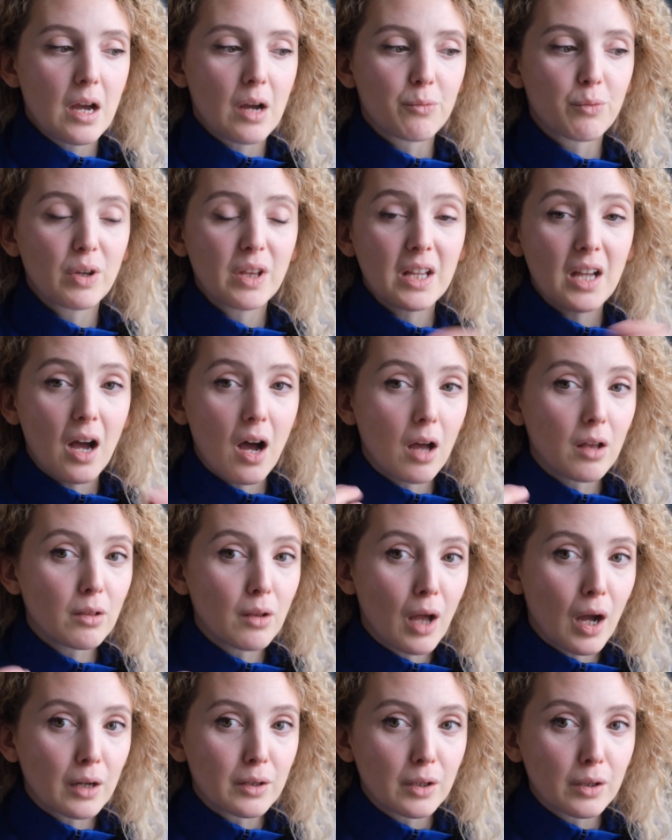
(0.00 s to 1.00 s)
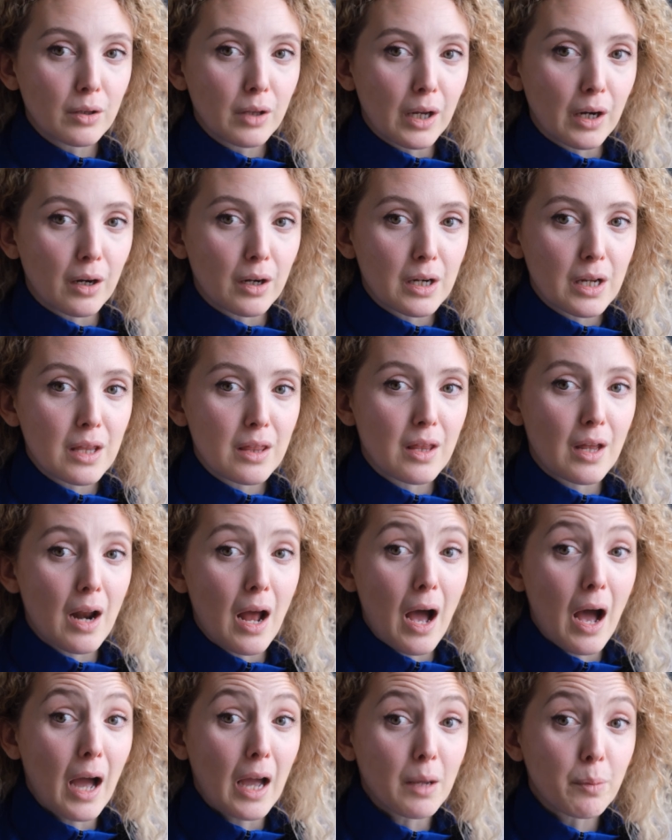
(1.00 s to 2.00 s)
really unlock the clarity that
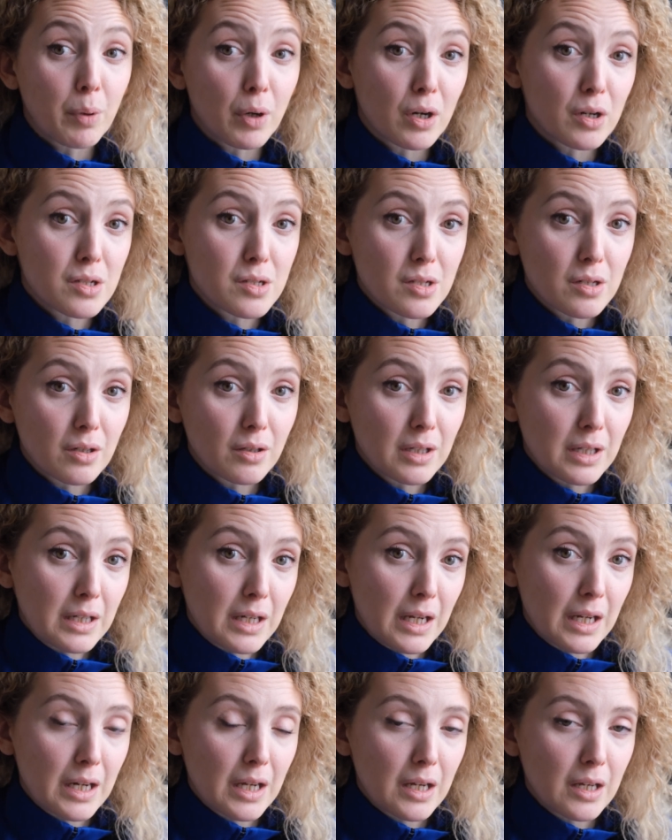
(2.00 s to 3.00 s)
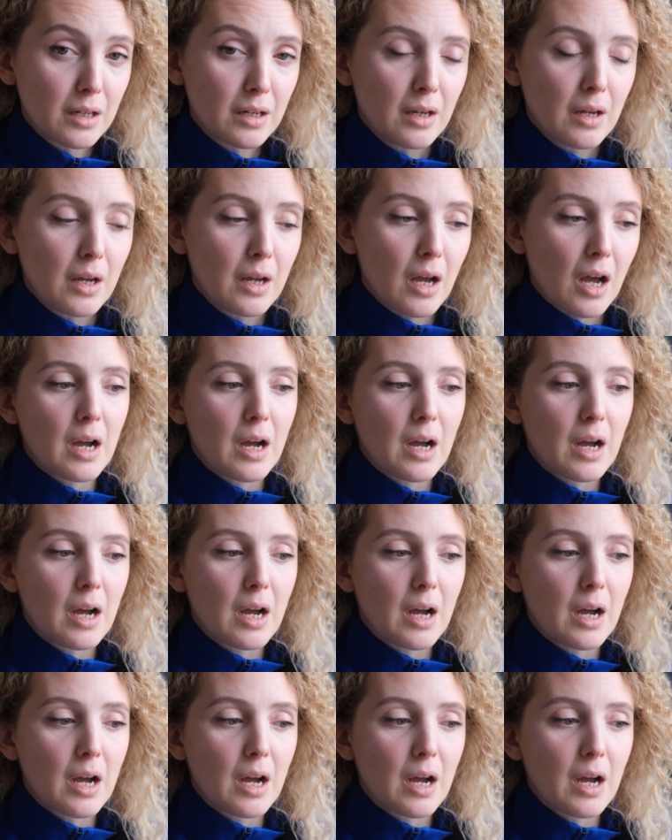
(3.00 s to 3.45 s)
I personally needed